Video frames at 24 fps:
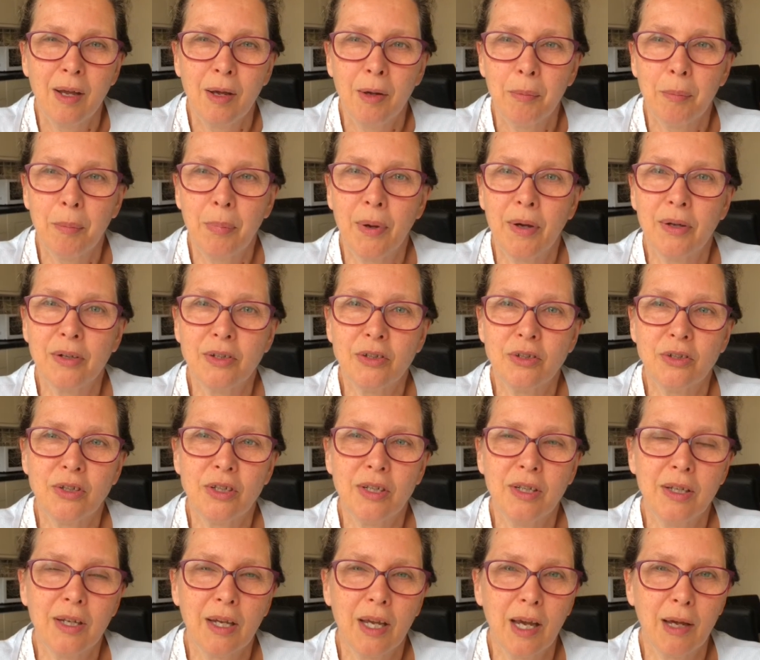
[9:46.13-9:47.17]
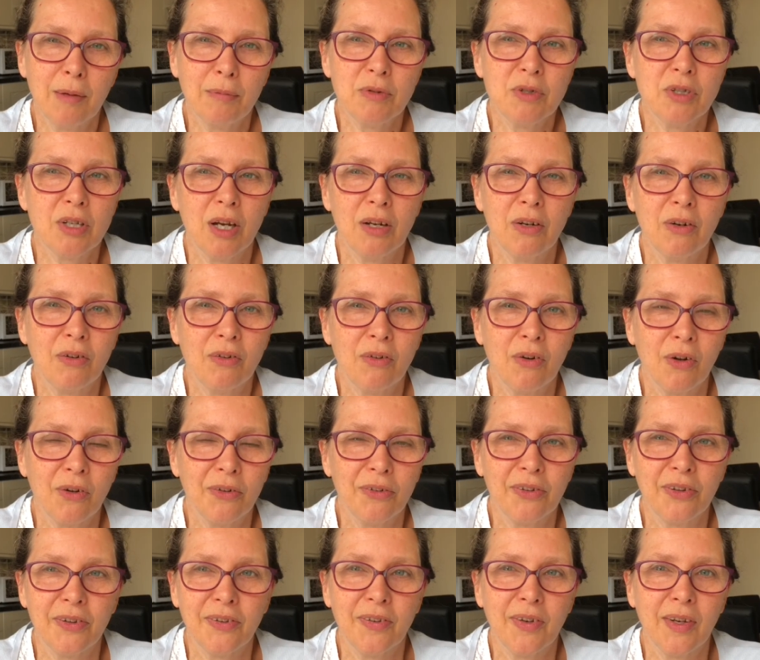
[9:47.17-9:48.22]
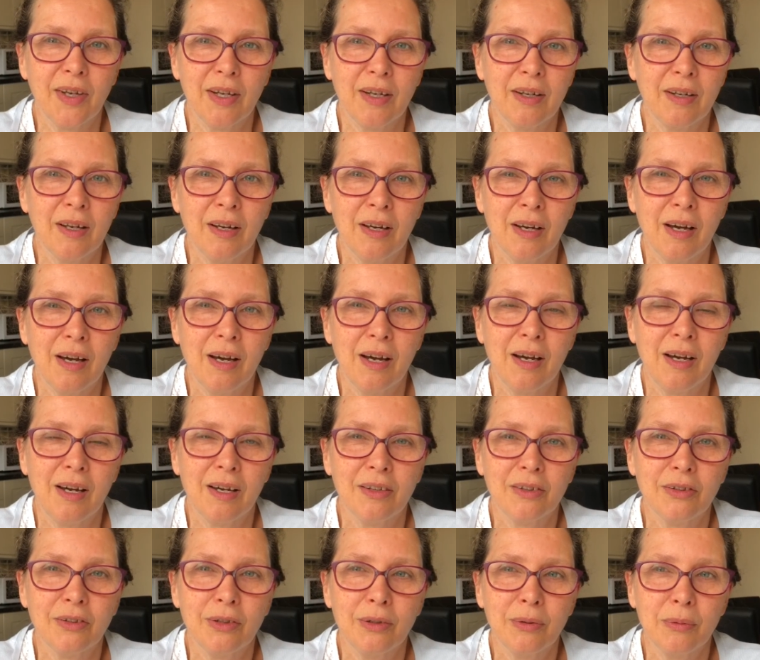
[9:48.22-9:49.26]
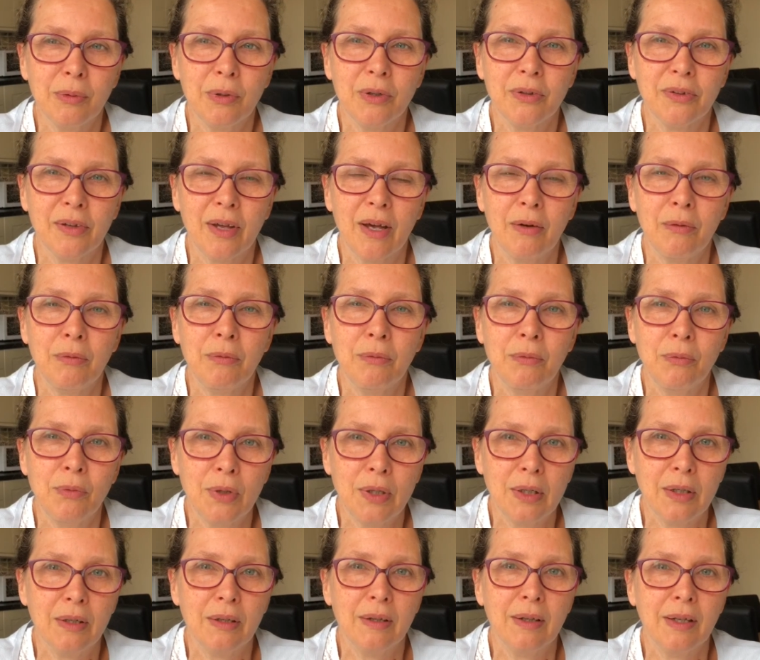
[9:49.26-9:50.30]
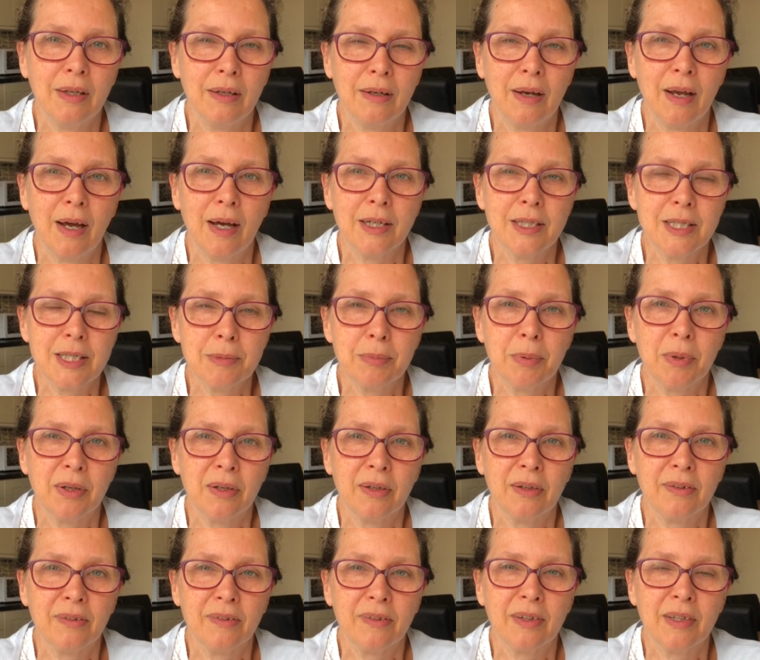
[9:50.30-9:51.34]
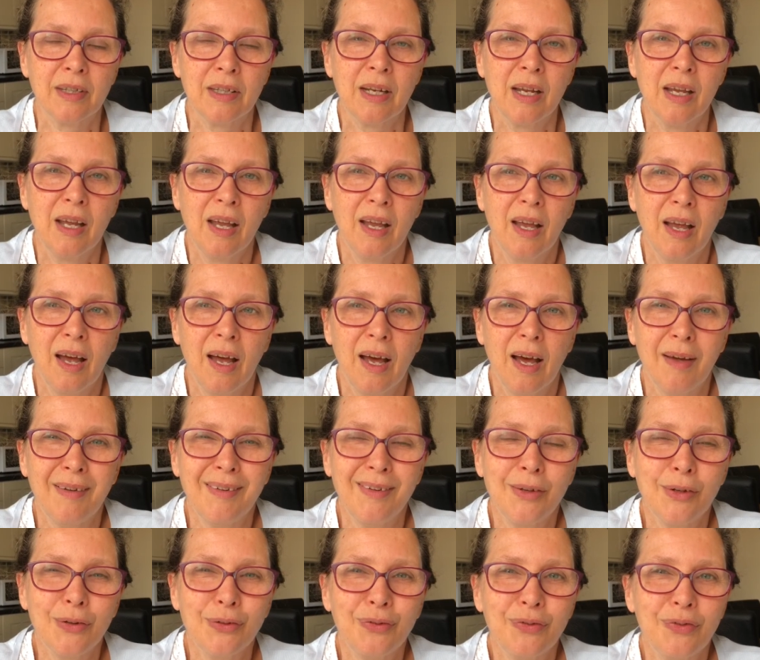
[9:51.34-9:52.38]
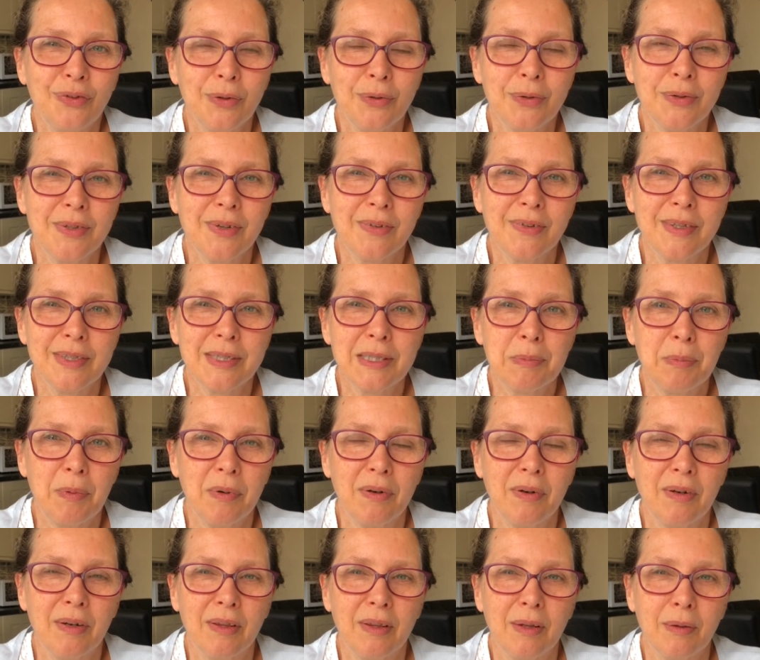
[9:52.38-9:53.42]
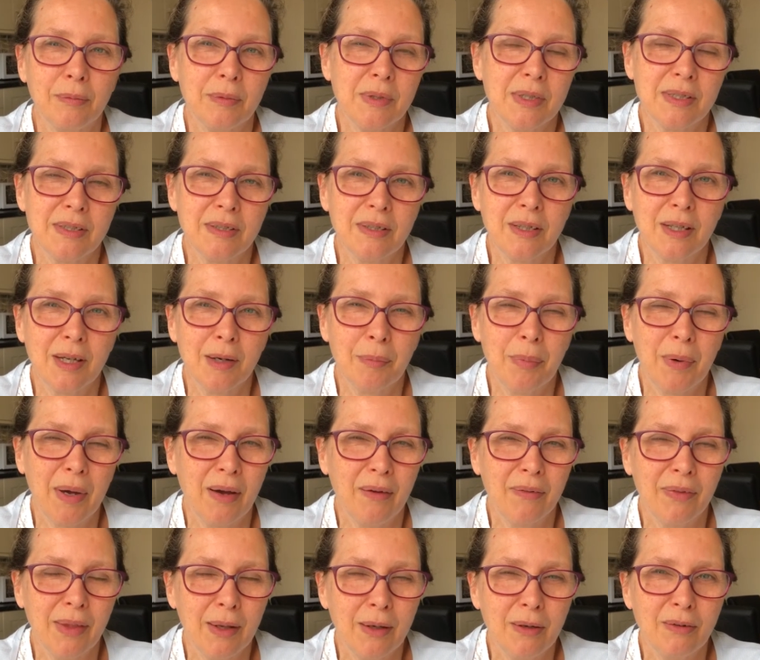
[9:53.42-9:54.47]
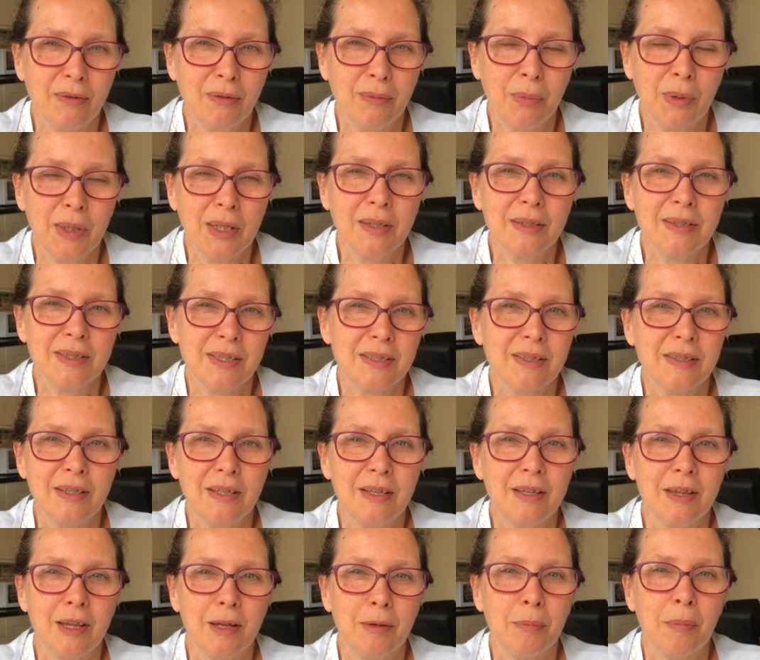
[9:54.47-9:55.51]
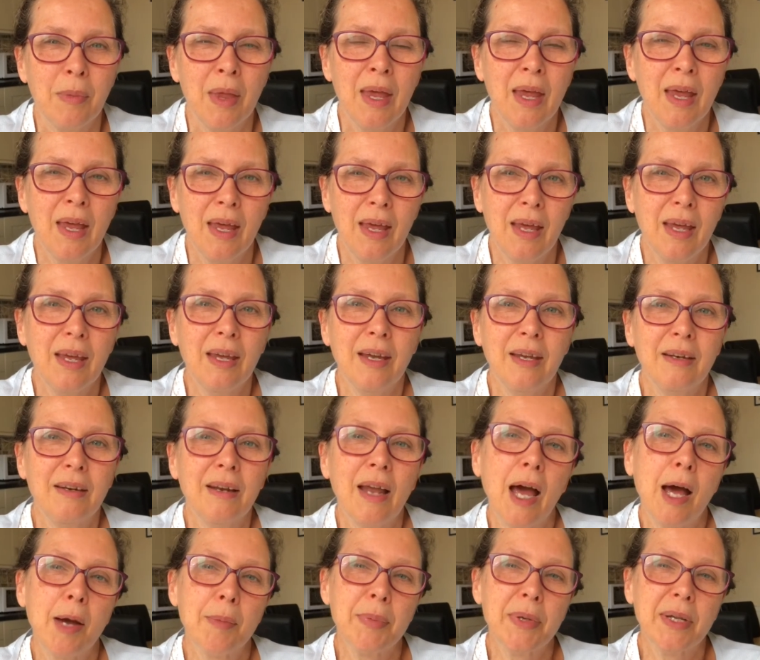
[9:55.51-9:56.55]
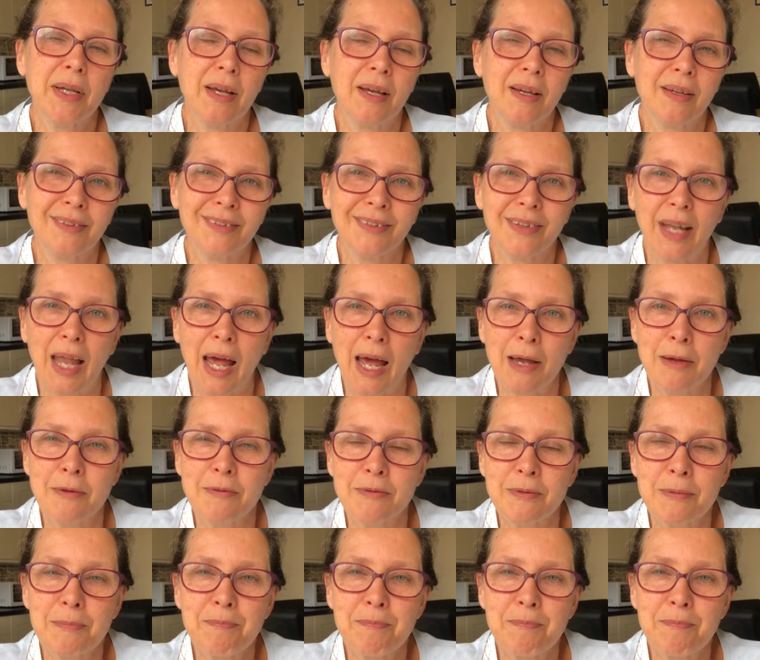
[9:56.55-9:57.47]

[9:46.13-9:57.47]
but she kept generosity in her heart. She was a really nice person. I mean, those fruits of the Spirit that we sing about, we can see them in Abigail's life.